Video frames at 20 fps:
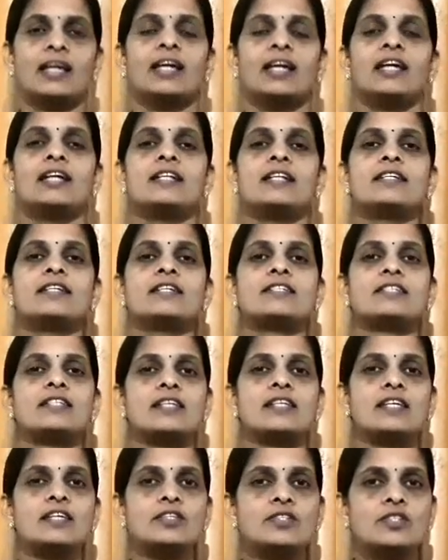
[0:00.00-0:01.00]

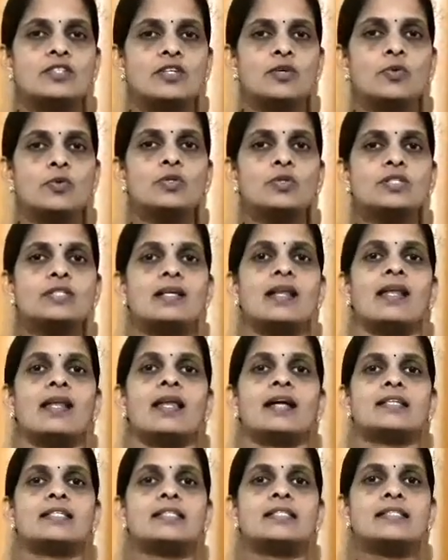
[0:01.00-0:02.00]
Industries use
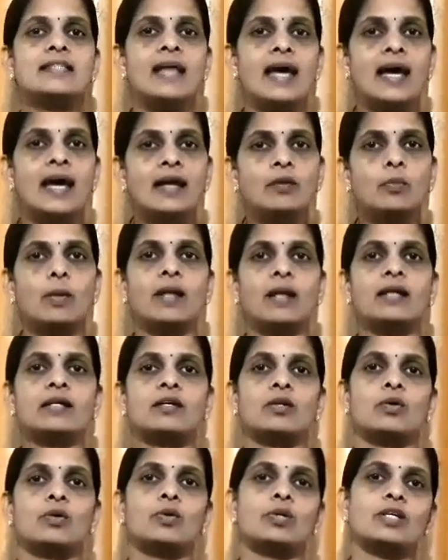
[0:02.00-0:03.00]
less than 1
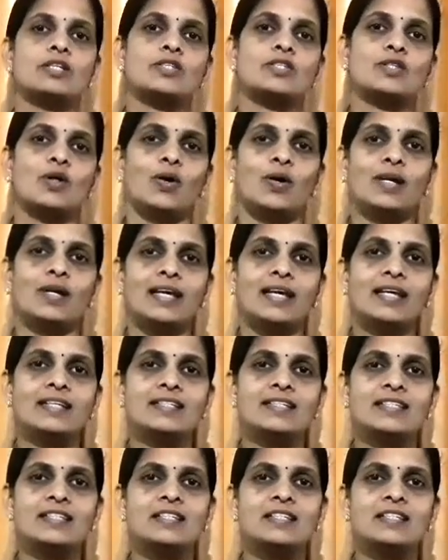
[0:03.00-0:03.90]
crore is called as